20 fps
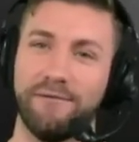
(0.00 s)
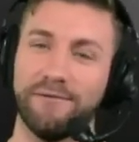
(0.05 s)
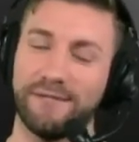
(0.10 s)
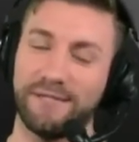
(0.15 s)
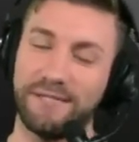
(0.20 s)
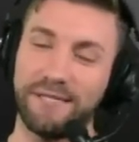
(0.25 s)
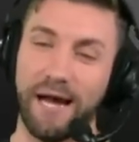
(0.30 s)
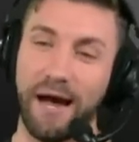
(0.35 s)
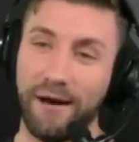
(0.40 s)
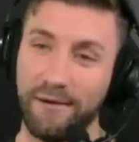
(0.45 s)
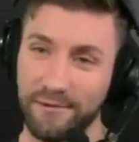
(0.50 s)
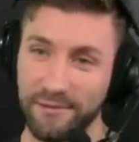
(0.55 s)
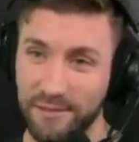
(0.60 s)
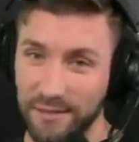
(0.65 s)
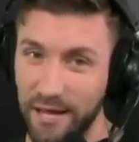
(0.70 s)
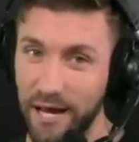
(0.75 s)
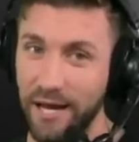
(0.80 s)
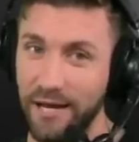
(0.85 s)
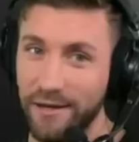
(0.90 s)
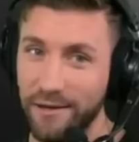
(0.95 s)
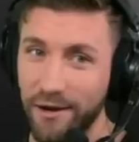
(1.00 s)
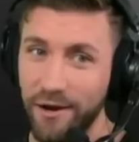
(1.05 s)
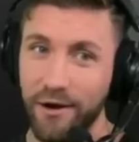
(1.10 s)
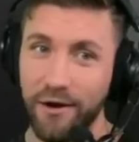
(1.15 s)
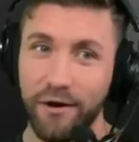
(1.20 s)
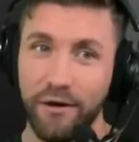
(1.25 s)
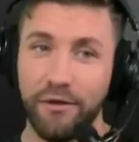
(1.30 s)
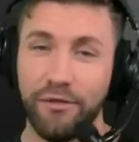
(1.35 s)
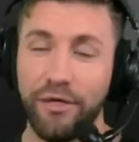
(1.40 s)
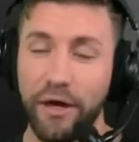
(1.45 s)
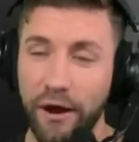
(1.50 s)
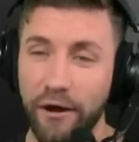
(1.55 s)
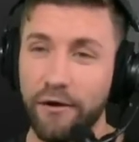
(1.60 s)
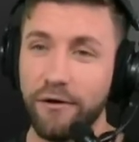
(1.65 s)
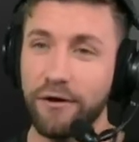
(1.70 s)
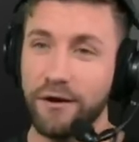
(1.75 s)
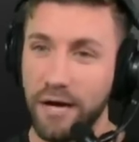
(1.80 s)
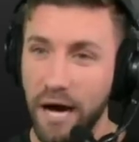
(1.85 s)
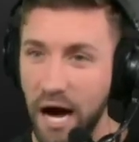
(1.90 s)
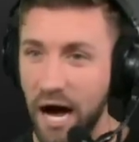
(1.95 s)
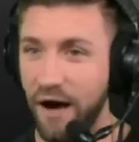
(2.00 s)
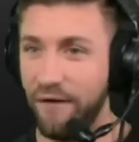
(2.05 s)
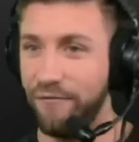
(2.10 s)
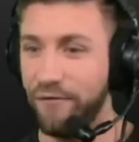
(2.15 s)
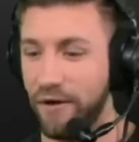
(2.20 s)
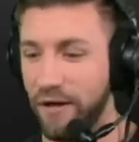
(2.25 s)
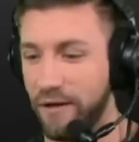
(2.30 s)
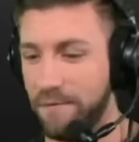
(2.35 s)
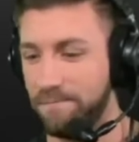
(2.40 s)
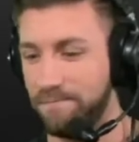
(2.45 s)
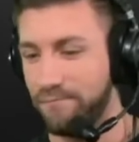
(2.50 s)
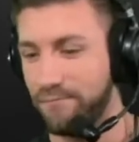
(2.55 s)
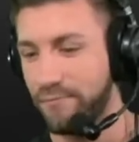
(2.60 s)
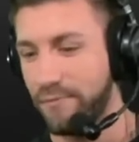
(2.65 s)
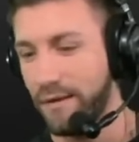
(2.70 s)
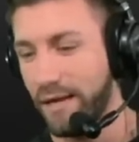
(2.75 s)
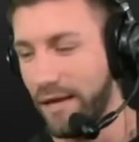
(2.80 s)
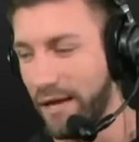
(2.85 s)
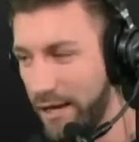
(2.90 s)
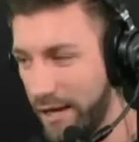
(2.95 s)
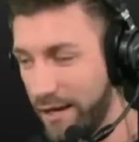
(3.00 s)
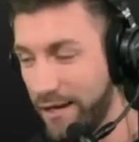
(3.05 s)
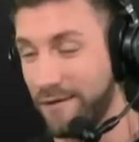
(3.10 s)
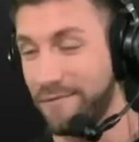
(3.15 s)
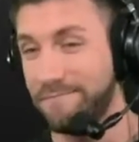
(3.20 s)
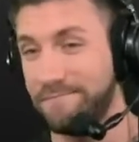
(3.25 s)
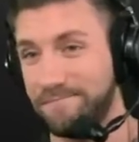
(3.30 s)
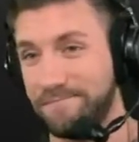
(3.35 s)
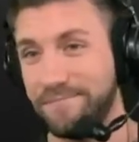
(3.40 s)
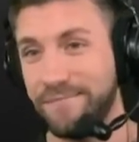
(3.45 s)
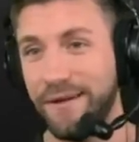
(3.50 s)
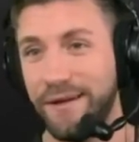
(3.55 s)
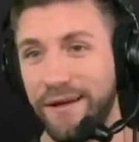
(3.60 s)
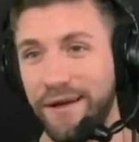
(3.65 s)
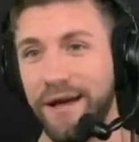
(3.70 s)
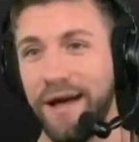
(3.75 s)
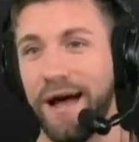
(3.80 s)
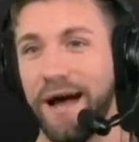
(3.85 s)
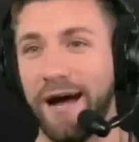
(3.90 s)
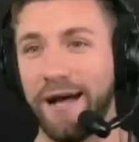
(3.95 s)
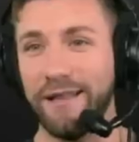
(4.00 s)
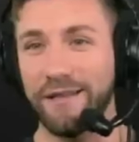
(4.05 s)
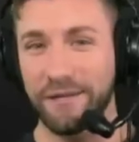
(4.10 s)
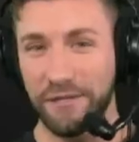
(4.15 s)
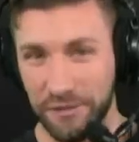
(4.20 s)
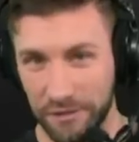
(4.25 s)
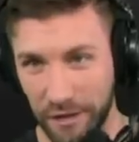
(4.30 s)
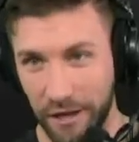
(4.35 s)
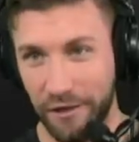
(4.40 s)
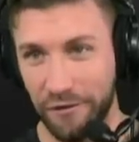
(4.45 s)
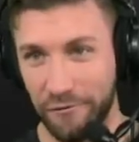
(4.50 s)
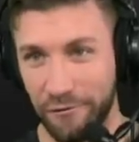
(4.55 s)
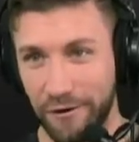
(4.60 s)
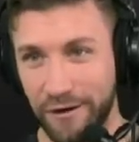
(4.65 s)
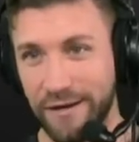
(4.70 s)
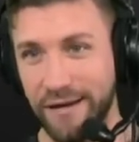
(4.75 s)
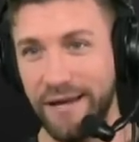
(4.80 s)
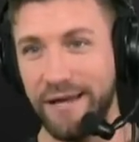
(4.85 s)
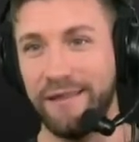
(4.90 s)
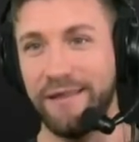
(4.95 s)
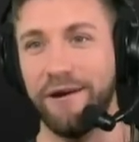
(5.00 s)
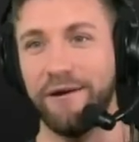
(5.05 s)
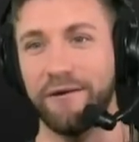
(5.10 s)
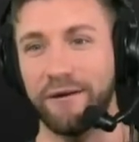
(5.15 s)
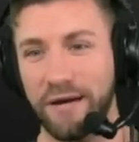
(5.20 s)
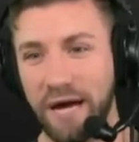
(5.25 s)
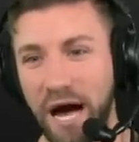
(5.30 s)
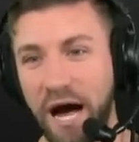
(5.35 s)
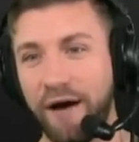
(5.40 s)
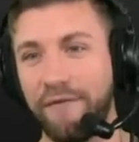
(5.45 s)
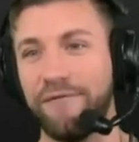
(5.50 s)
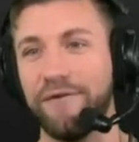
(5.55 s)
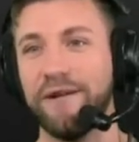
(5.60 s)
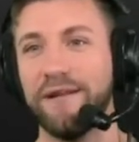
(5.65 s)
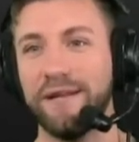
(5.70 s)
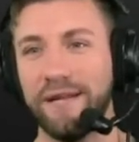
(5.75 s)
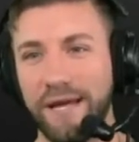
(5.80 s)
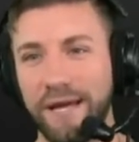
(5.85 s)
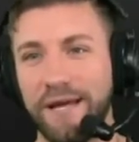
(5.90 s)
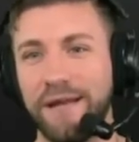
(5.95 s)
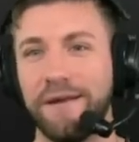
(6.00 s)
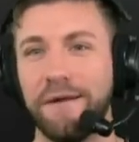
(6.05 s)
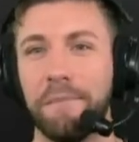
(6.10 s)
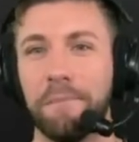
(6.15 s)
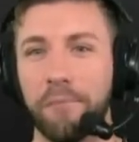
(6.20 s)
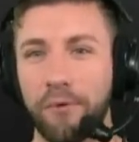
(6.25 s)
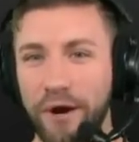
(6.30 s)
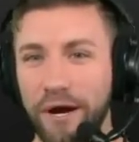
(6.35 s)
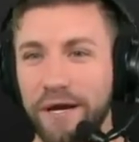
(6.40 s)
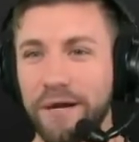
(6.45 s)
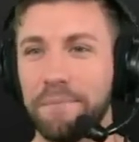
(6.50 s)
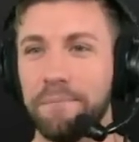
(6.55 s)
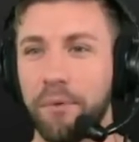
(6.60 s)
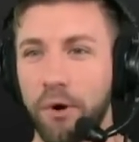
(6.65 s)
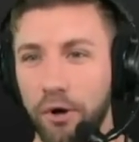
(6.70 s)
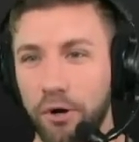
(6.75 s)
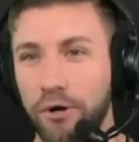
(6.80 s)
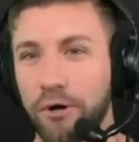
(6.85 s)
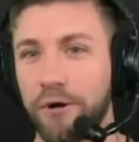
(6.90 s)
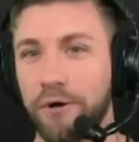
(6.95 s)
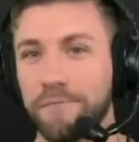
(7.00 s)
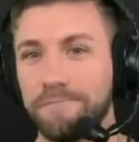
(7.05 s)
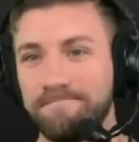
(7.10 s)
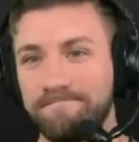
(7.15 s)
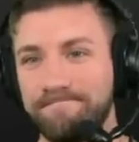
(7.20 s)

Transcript: It sounds like they are confident in Alex Leatherwood and they are confident in Brandon Parker.